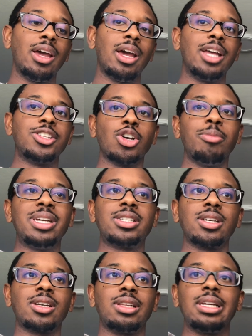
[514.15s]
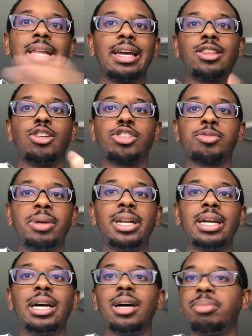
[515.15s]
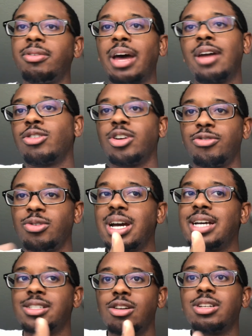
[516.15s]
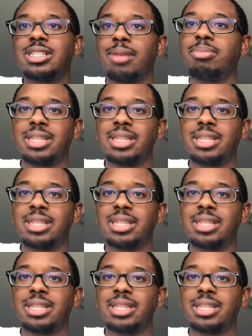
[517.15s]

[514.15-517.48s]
And so basically, like, they're splitting up. If I don't know if you guys noticed that, but